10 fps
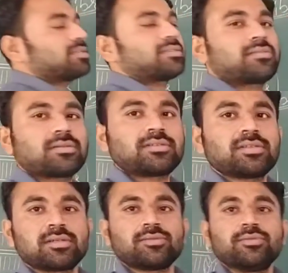
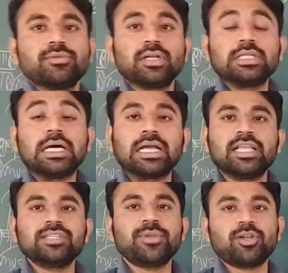structure, the
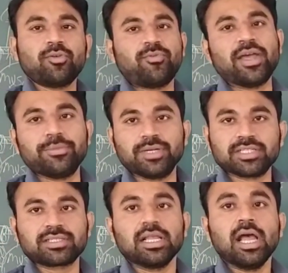arrangement of
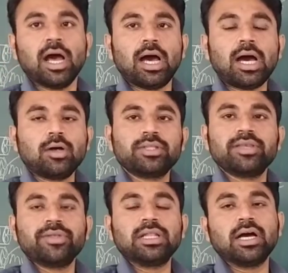fibers, how
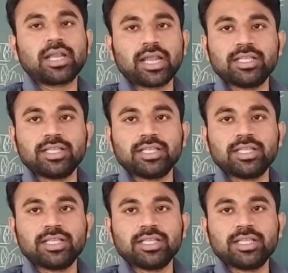they are